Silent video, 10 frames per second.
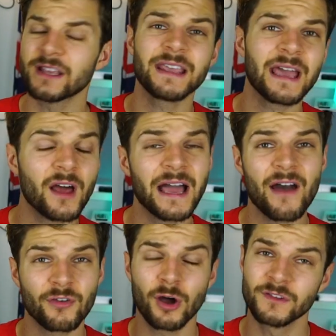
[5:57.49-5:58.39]
Again, I
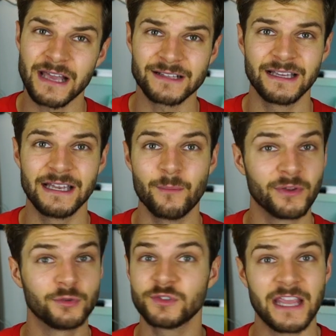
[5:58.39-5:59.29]
have a contact at
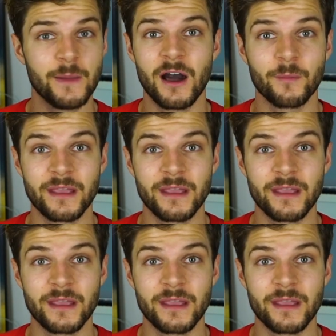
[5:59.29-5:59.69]
Olympus who just emailed